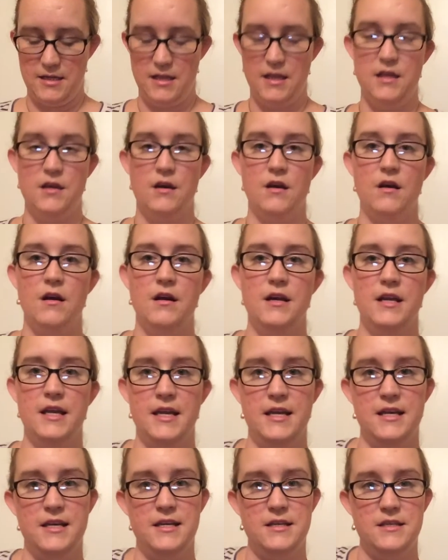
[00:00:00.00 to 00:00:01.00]
the yarn
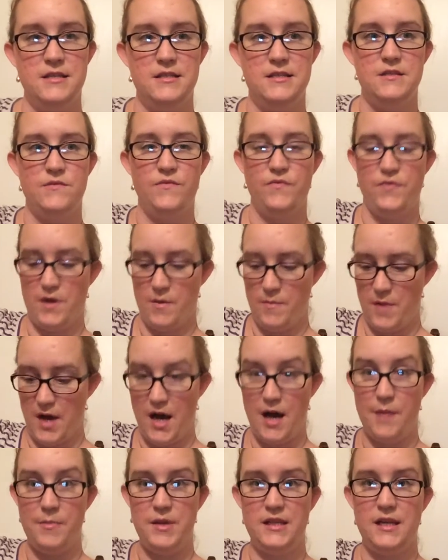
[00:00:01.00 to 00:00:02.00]
is from
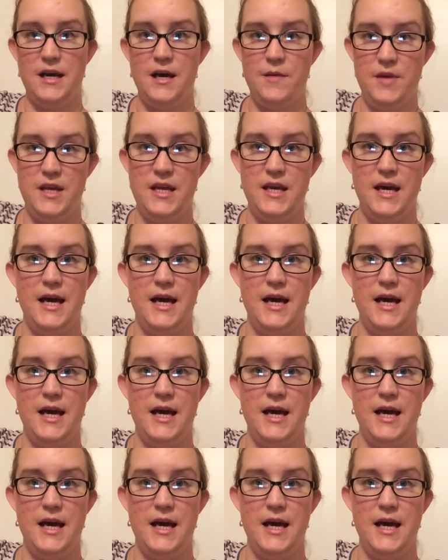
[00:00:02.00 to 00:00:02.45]
Hobby Lobby.